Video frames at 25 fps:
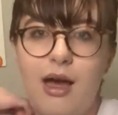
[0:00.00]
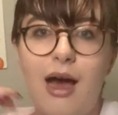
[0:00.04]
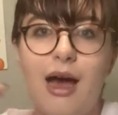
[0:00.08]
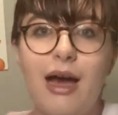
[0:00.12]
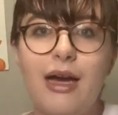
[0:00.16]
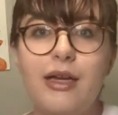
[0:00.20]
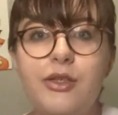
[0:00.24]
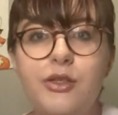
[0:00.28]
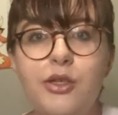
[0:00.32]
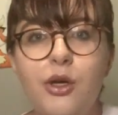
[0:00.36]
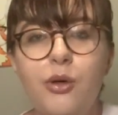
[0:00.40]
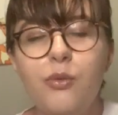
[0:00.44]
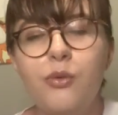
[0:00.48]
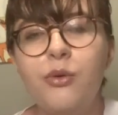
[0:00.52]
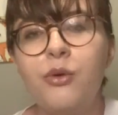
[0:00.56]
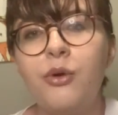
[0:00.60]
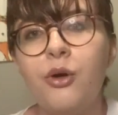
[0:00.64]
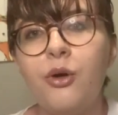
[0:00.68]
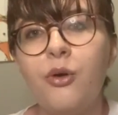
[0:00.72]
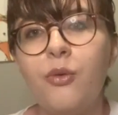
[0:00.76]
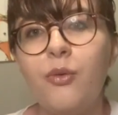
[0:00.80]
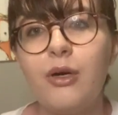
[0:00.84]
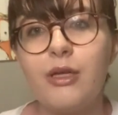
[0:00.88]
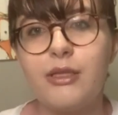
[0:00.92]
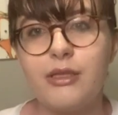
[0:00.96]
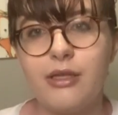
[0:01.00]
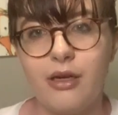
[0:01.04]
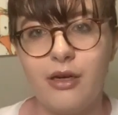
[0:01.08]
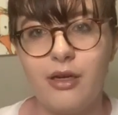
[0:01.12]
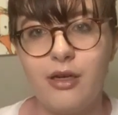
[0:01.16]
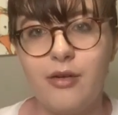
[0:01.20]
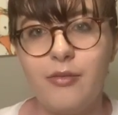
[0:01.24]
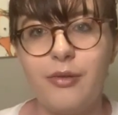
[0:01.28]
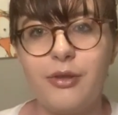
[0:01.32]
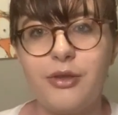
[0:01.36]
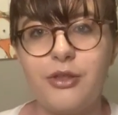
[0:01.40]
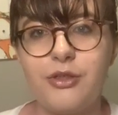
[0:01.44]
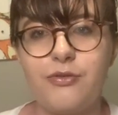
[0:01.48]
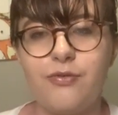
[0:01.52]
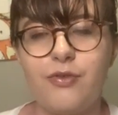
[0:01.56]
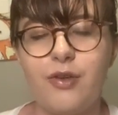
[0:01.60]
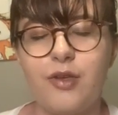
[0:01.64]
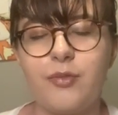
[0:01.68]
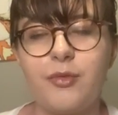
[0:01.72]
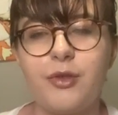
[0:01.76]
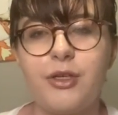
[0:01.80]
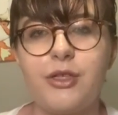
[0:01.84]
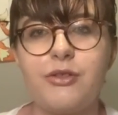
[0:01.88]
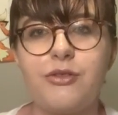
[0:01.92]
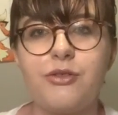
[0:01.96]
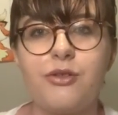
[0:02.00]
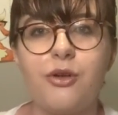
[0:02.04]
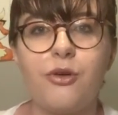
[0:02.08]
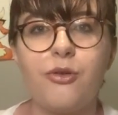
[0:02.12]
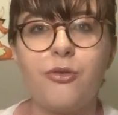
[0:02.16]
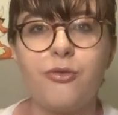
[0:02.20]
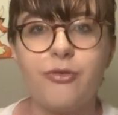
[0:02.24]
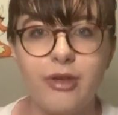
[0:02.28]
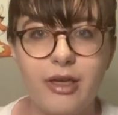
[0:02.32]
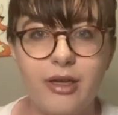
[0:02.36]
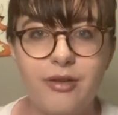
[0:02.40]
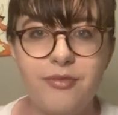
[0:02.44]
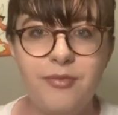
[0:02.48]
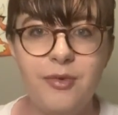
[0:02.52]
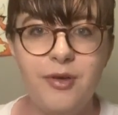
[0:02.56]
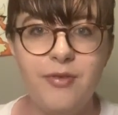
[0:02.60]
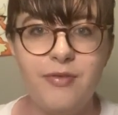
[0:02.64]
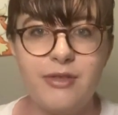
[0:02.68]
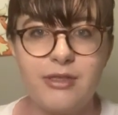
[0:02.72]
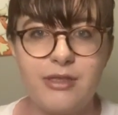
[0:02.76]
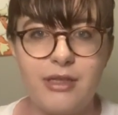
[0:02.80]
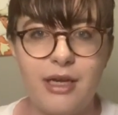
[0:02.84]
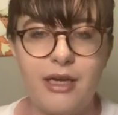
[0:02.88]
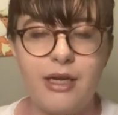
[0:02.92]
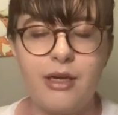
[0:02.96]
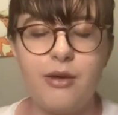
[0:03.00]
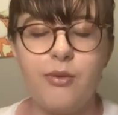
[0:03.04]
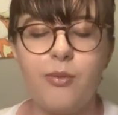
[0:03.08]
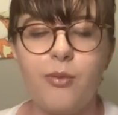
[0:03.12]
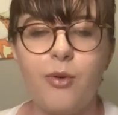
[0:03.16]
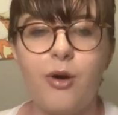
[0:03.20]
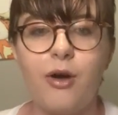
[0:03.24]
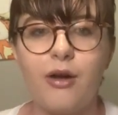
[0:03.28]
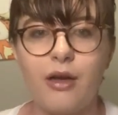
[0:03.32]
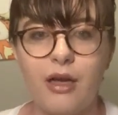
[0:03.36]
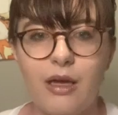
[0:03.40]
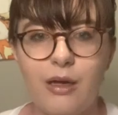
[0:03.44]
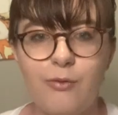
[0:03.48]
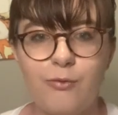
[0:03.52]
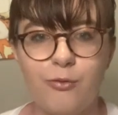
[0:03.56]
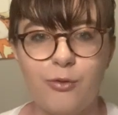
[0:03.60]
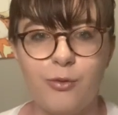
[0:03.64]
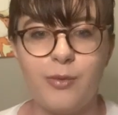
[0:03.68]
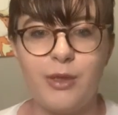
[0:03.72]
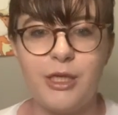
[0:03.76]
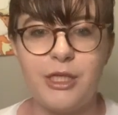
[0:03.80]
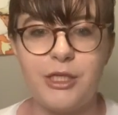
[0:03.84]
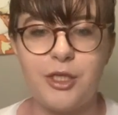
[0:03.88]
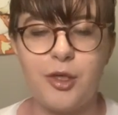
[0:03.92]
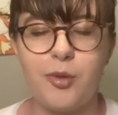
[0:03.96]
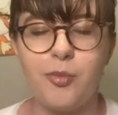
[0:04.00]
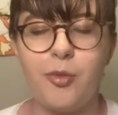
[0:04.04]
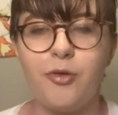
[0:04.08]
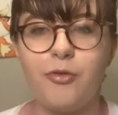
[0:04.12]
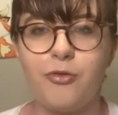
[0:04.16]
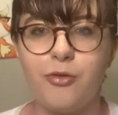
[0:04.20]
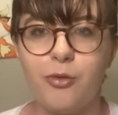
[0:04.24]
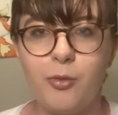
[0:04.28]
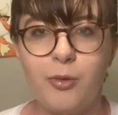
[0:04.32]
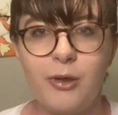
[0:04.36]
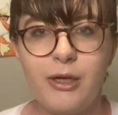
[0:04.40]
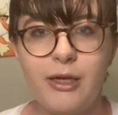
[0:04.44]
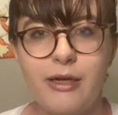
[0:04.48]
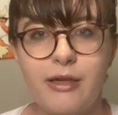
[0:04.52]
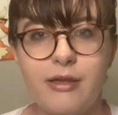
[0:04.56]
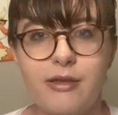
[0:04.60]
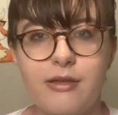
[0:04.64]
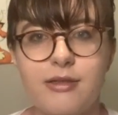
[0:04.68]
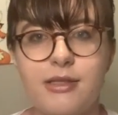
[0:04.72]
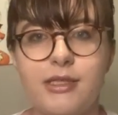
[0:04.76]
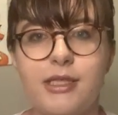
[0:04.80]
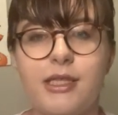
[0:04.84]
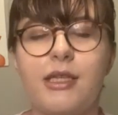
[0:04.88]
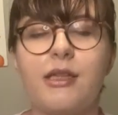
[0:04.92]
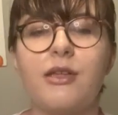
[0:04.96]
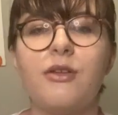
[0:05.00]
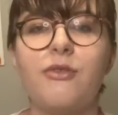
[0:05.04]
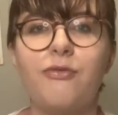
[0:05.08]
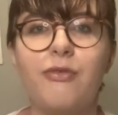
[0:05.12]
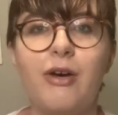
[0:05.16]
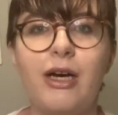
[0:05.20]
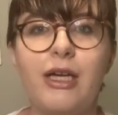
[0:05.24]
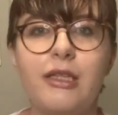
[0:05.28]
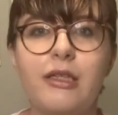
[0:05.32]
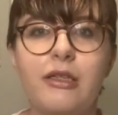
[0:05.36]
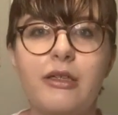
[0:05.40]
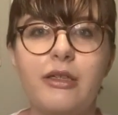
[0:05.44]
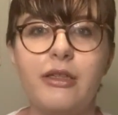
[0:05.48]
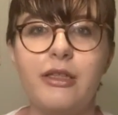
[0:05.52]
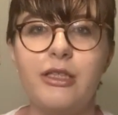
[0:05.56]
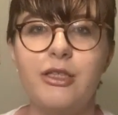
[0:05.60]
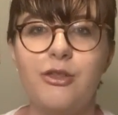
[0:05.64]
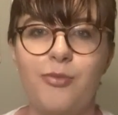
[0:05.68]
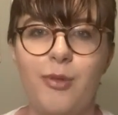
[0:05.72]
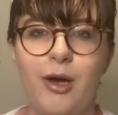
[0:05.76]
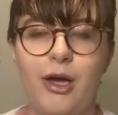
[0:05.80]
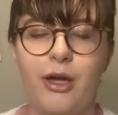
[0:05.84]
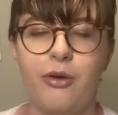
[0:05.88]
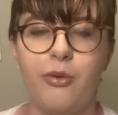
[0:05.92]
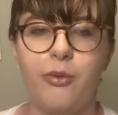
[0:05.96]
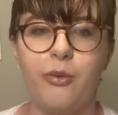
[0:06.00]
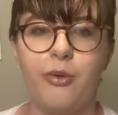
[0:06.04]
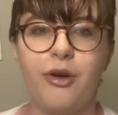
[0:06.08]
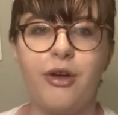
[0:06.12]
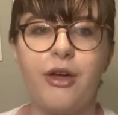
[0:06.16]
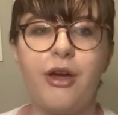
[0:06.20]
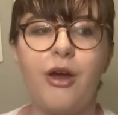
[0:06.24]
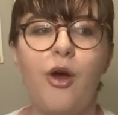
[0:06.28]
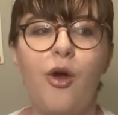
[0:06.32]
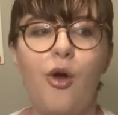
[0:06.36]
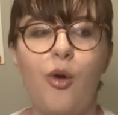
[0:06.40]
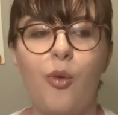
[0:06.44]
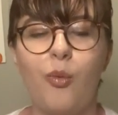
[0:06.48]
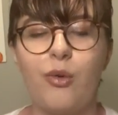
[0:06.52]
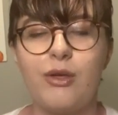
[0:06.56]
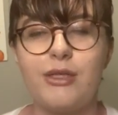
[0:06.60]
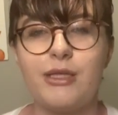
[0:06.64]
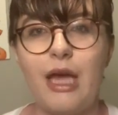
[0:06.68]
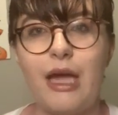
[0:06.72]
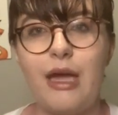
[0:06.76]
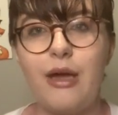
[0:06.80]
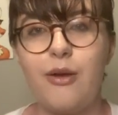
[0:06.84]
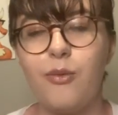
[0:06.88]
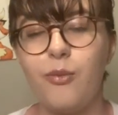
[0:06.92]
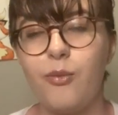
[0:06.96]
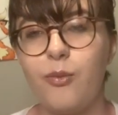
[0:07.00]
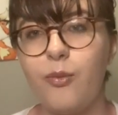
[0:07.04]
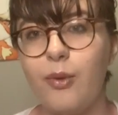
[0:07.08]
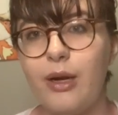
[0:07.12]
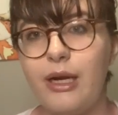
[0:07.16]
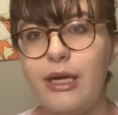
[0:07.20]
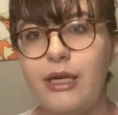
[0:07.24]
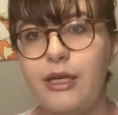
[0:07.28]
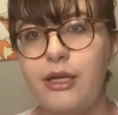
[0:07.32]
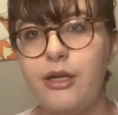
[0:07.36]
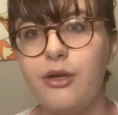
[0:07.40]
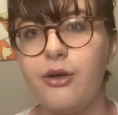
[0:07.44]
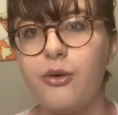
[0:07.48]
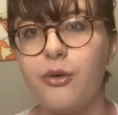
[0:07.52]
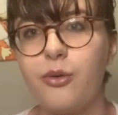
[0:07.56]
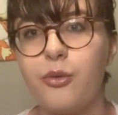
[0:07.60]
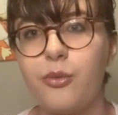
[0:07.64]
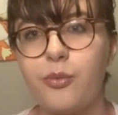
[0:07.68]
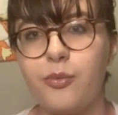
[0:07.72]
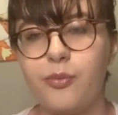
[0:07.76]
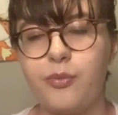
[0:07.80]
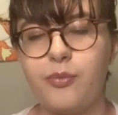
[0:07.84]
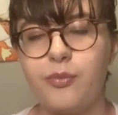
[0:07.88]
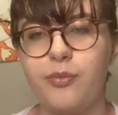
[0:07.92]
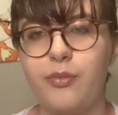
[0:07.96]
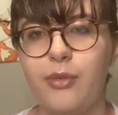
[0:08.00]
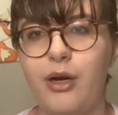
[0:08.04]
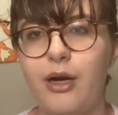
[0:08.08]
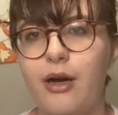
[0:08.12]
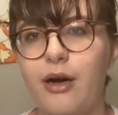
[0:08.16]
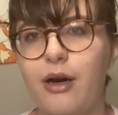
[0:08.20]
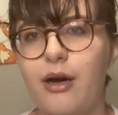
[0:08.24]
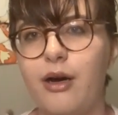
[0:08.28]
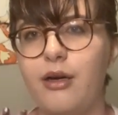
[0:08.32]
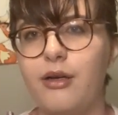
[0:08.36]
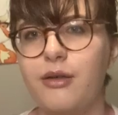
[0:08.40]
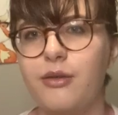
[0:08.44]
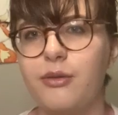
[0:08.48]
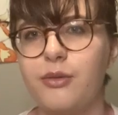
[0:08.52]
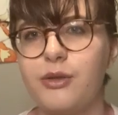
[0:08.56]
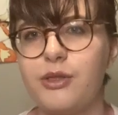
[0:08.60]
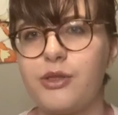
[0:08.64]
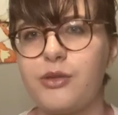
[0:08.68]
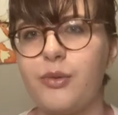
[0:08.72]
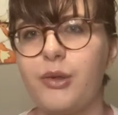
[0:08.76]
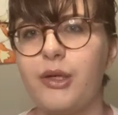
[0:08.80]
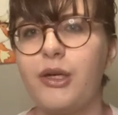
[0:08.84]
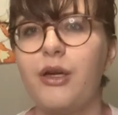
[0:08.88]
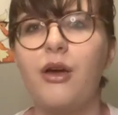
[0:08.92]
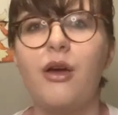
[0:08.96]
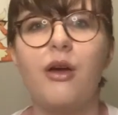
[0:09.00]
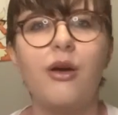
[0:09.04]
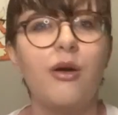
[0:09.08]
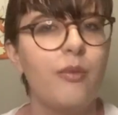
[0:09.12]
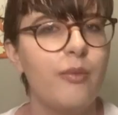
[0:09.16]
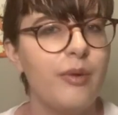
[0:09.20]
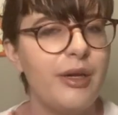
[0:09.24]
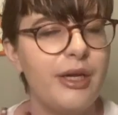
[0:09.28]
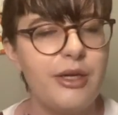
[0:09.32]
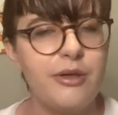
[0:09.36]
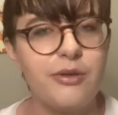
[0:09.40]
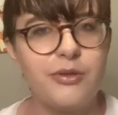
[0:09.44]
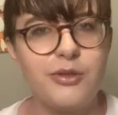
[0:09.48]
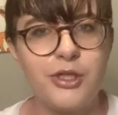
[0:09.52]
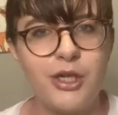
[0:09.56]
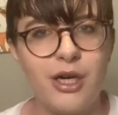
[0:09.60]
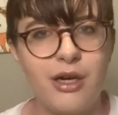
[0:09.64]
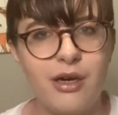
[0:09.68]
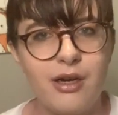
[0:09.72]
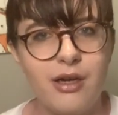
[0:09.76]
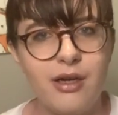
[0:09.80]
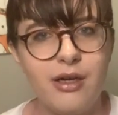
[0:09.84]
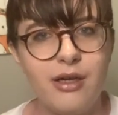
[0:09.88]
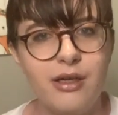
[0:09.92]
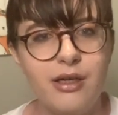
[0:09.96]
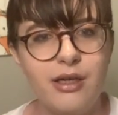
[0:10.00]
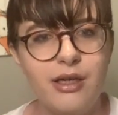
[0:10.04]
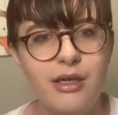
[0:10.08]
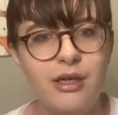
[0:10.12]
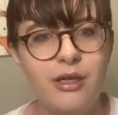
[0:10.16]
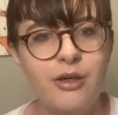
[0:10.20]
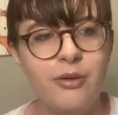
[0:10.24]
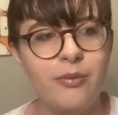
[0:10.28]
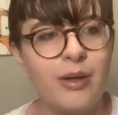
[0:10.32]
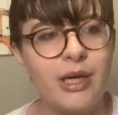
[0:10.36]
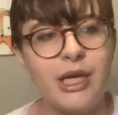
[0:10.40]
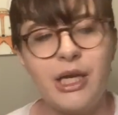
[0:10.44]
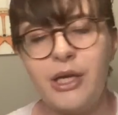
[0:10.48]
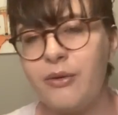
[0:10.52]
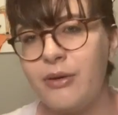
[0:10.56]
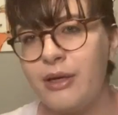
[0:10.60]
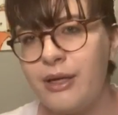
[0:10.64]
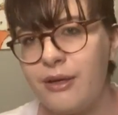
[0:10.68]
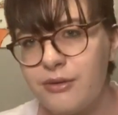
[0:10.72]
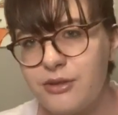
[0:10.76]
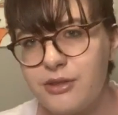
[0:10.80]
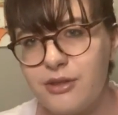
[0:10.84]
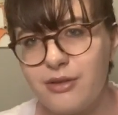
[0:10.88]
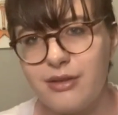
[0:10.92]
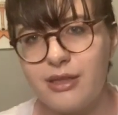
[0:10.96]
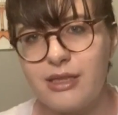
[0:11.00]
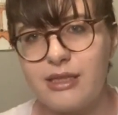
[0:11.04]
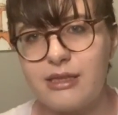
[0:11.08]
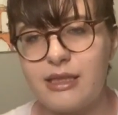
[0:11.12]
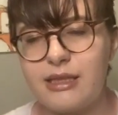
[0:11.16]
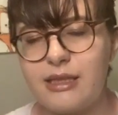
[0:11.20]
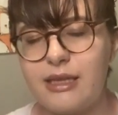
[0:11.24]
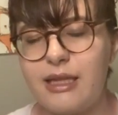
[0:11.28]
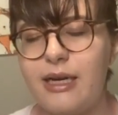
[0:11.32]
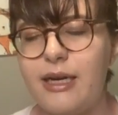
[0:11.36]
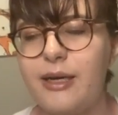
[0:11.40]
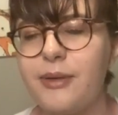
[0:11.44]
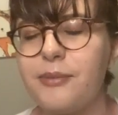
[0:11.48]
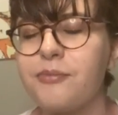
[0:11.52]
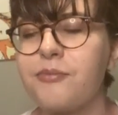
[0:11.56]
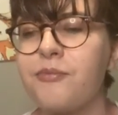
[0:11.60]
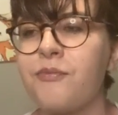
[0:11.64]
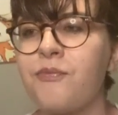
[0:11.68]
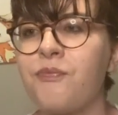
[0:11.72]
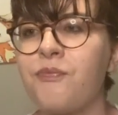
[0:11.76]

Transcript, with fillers: I don't know a ton about this family, so forgive me if there's any wrong information, but from what I understand, the father, Clint McElroy, was a radio, uh, what's the word, radio jockey, radio announcer, things like that.